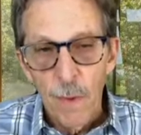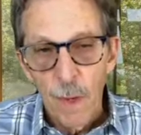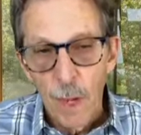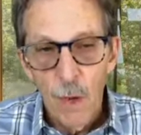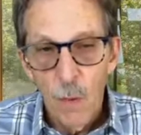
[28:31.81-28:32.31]

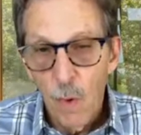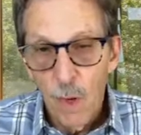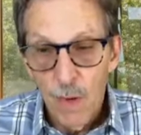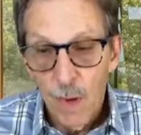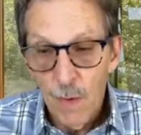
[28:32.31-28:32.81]
And
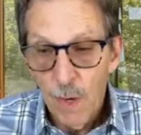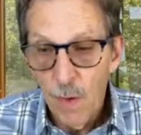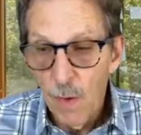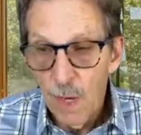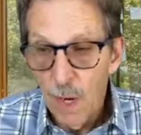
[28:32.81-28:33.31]
it sounds like you
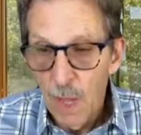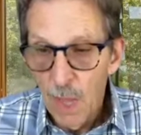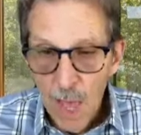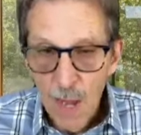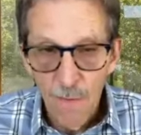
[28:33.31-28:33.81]
did a
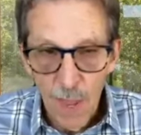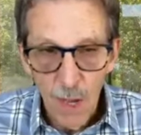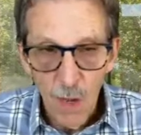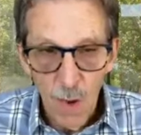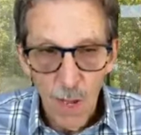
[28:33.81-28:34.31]
lot of that.
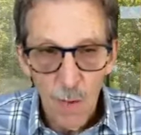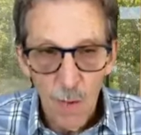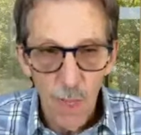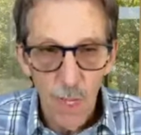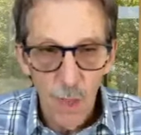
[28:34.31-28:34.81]
You had to
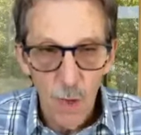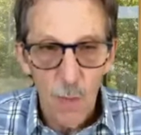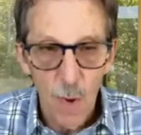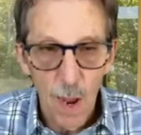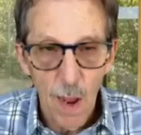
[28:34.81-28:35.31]
really look
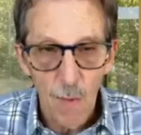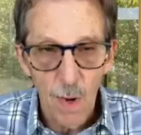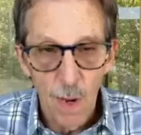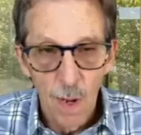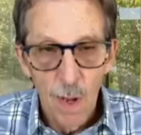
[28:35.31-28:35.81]
around
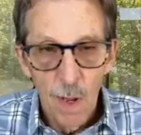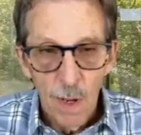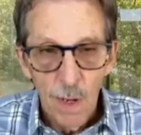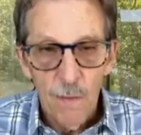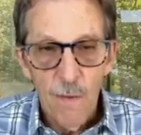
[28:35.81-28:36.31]

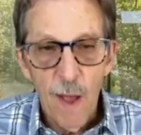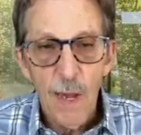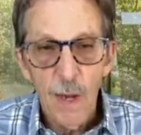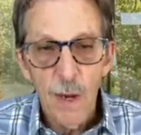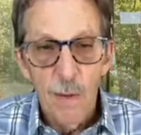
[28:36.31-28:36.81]
to
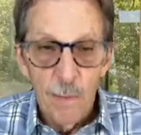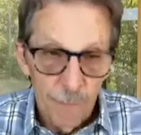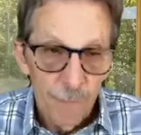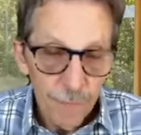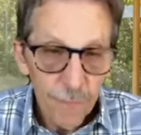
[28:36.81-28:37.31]
find
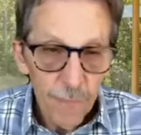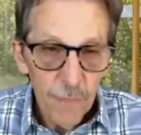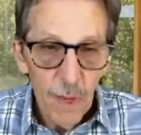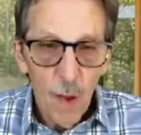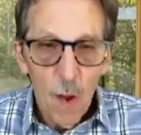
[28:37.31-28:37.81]

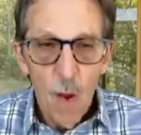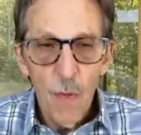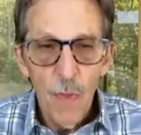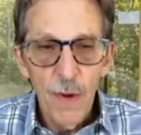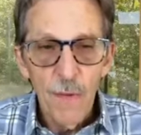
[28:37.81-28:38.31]

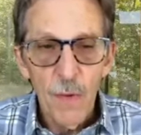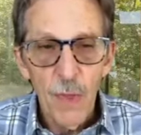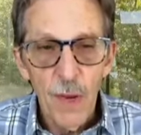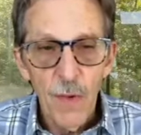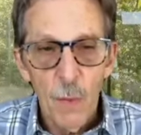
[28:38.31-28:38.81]
all the different
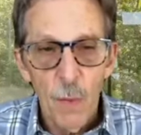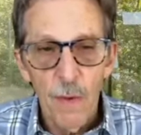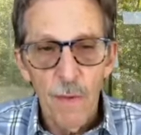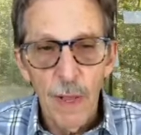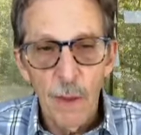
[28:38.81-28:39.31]
things that were
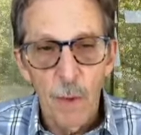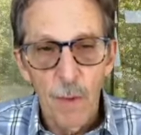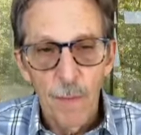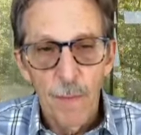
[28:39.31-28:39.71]
available.